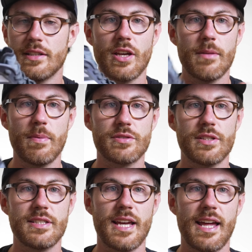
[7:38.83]
So the
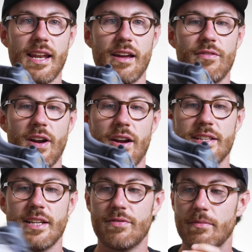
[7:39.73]
Boston 10, a very
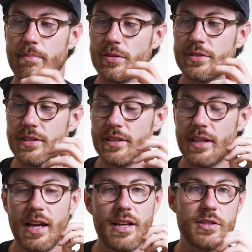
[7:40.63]
different Boston
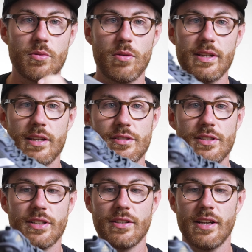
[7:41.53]
to what we're
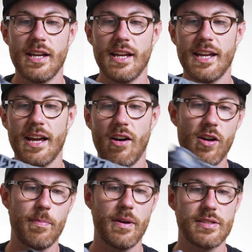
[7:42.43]
used to.
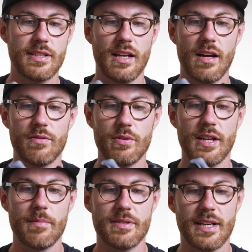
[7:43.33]
I personally love all the
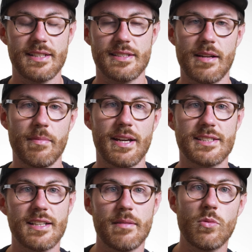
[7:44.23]
updates, and it
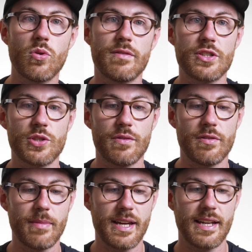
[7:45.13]
makes it more of a shoe
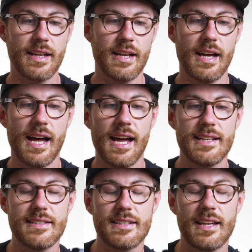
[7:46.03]
for me,
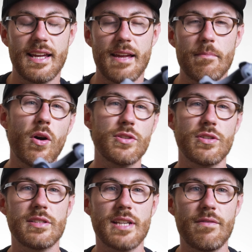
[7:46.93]
and it might
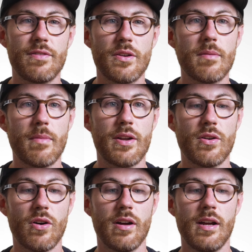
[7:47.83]
do the same for you, it might
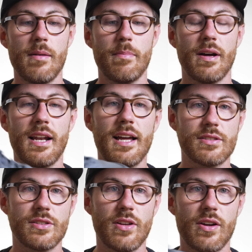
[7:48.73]
not, but let
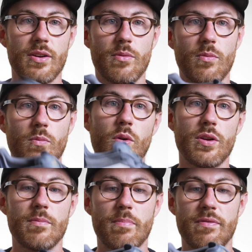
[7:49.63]
us know
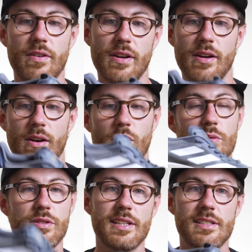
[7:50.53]
what you prefer
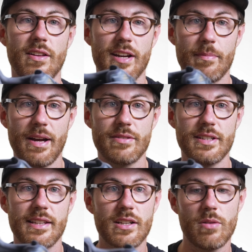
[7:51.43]
or dislike about
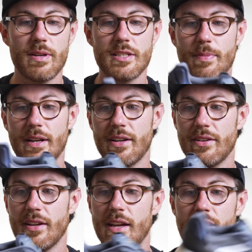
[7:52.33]
it in the comments
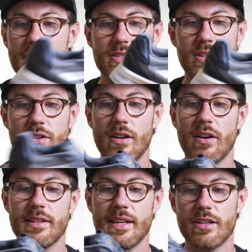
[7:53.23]
below. Do you
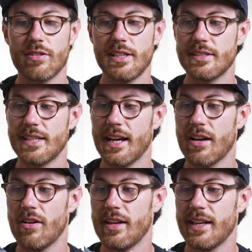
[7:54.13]
like the increased stack
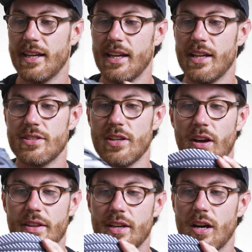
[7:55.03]
height? Do you
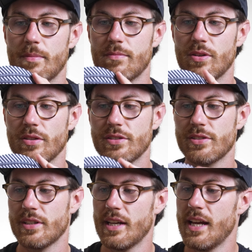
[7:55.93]
like the carbon
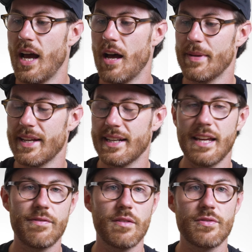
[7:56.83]
rods? I mean,
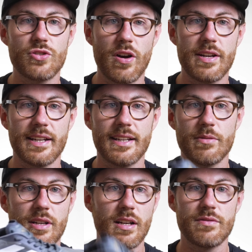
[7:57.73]
if you've tried it,
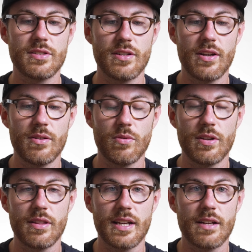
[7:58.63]
we'd love to know what
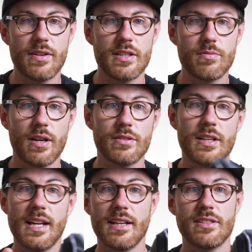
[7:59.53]
you think of it as well,
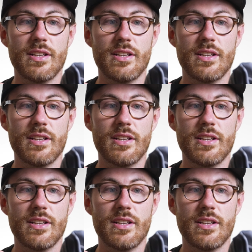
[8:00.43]
so let us